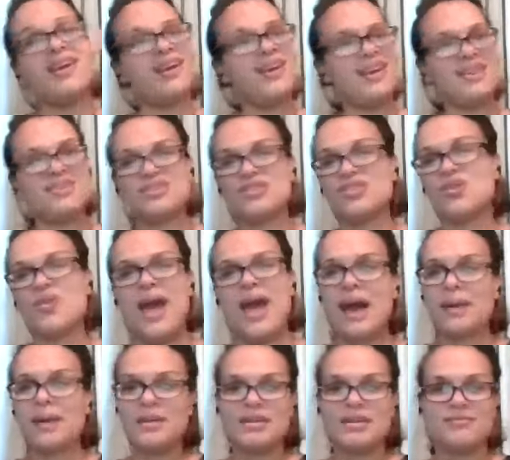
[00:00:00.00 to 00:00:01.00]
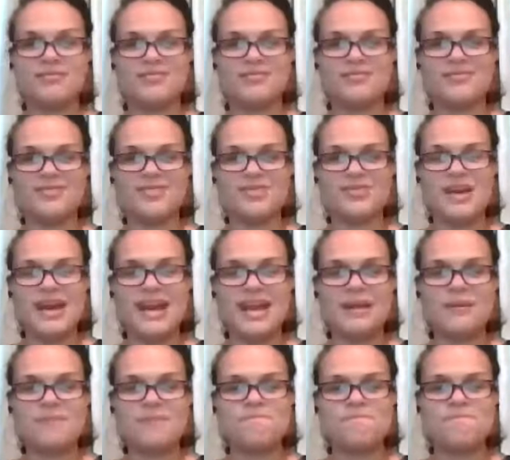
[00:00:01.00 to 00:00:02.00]
it's a new habit,
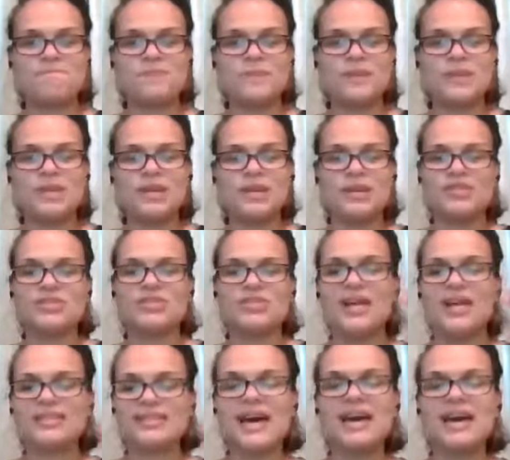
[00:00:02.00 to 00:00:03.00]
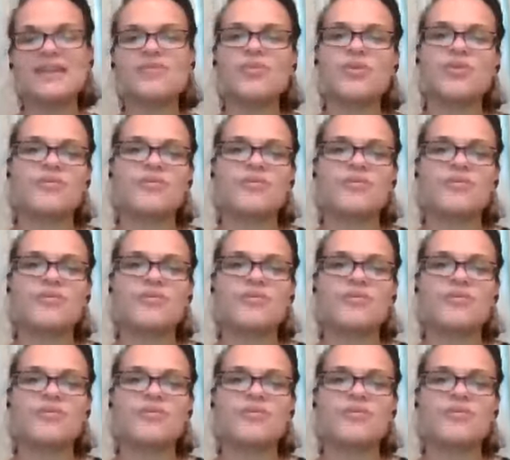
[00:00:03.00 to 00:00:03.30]
right? So that's kind of where